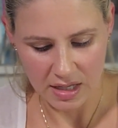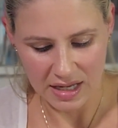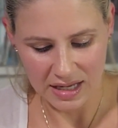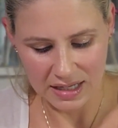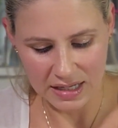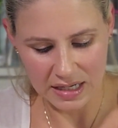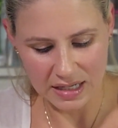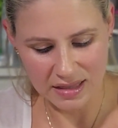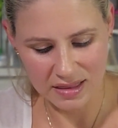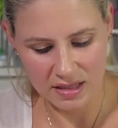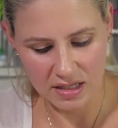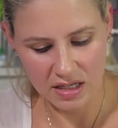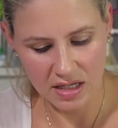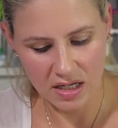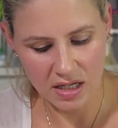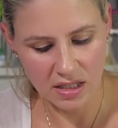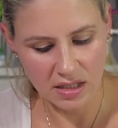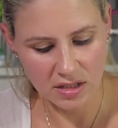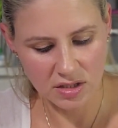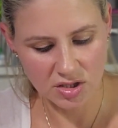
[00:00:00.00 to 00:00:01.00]
And I think
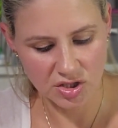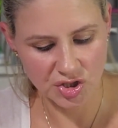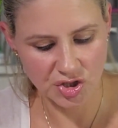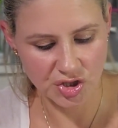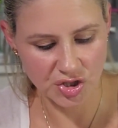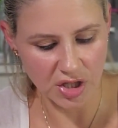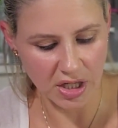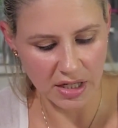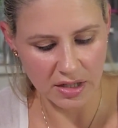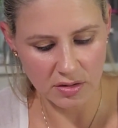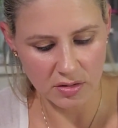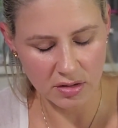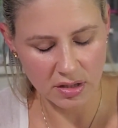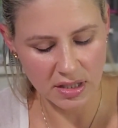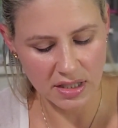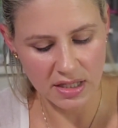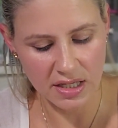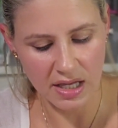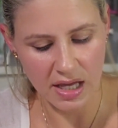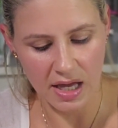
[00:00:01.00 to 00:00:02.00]
I
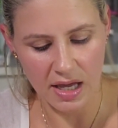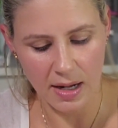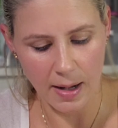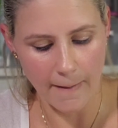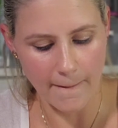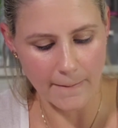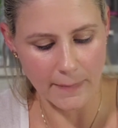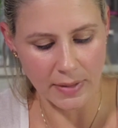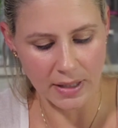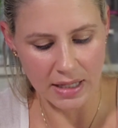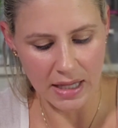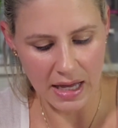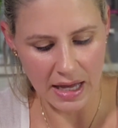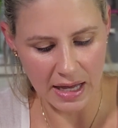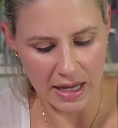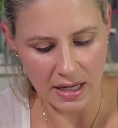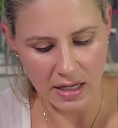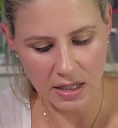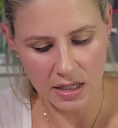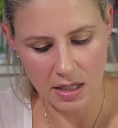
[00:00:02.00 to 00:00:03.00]
generally get
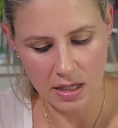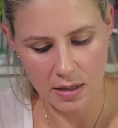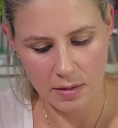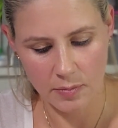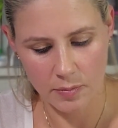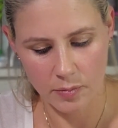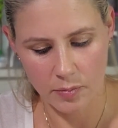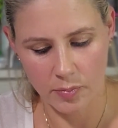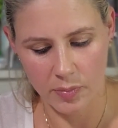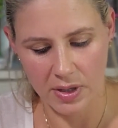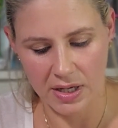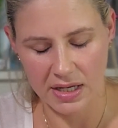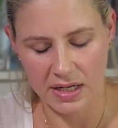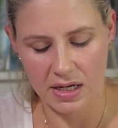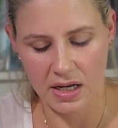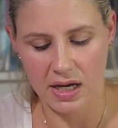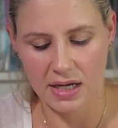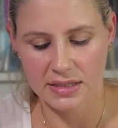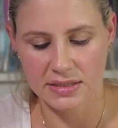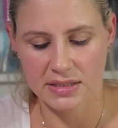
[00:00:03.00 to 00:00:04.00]
black, but
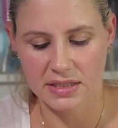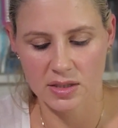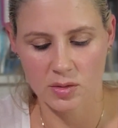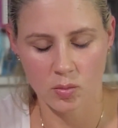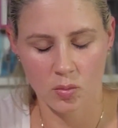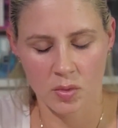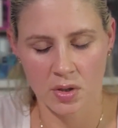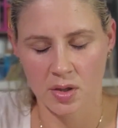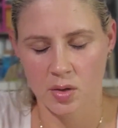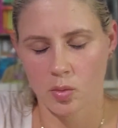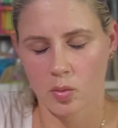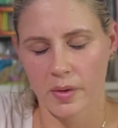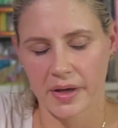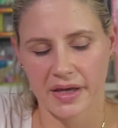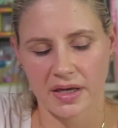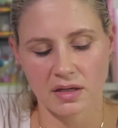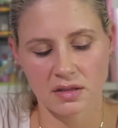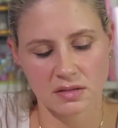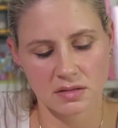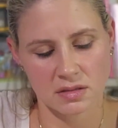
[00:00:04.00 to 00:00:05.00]
I didn't want to
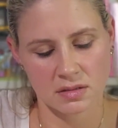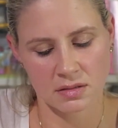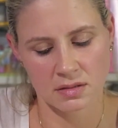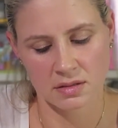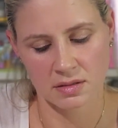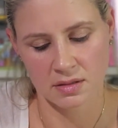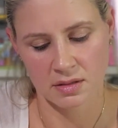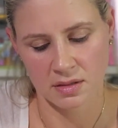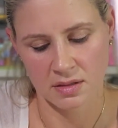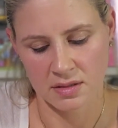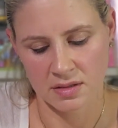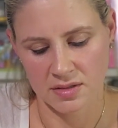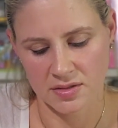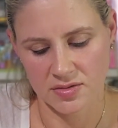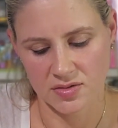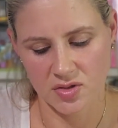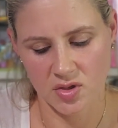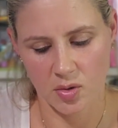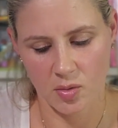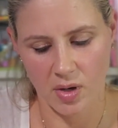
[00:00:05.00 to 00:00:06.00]
wait.
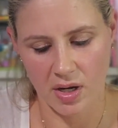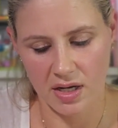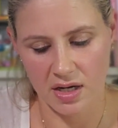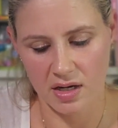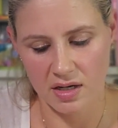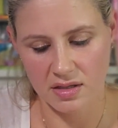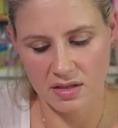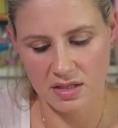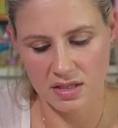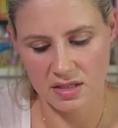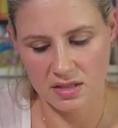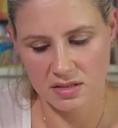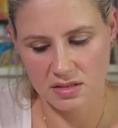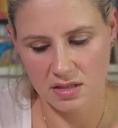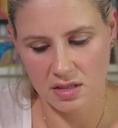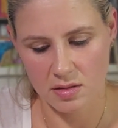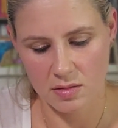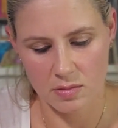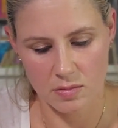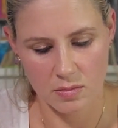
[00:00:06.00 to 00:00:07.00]
So I got
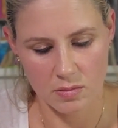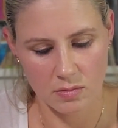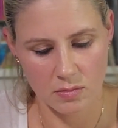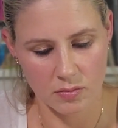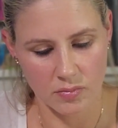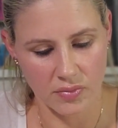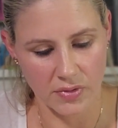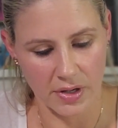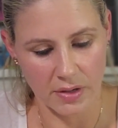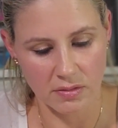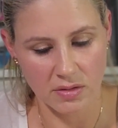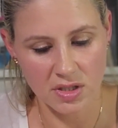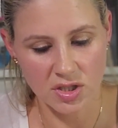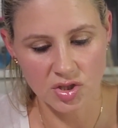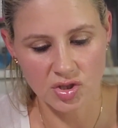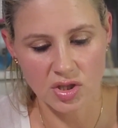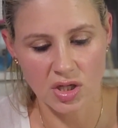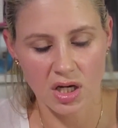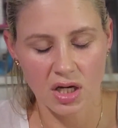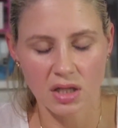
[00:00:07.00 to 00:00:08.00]
this
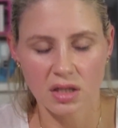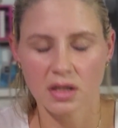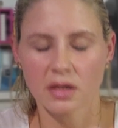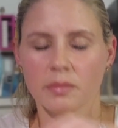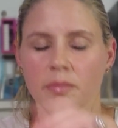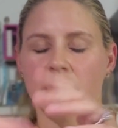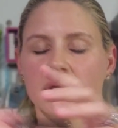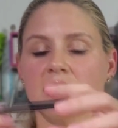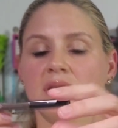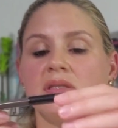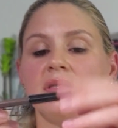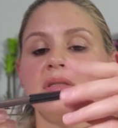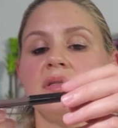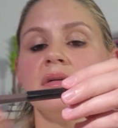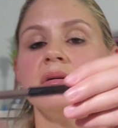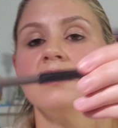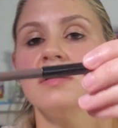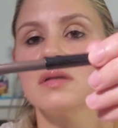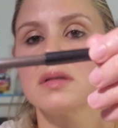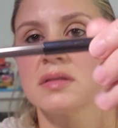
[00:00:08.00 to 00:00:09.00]
brownish color, but it
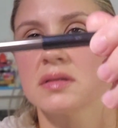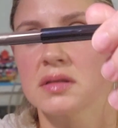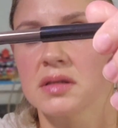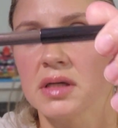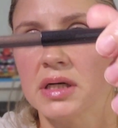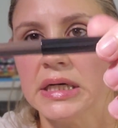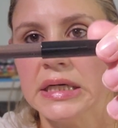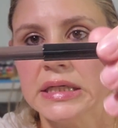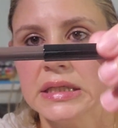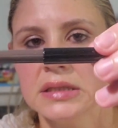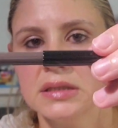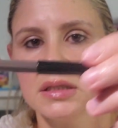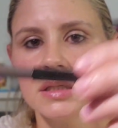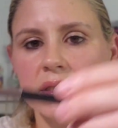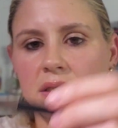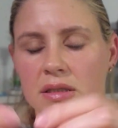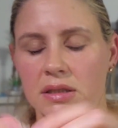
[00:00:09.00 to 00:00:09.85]
still looks good.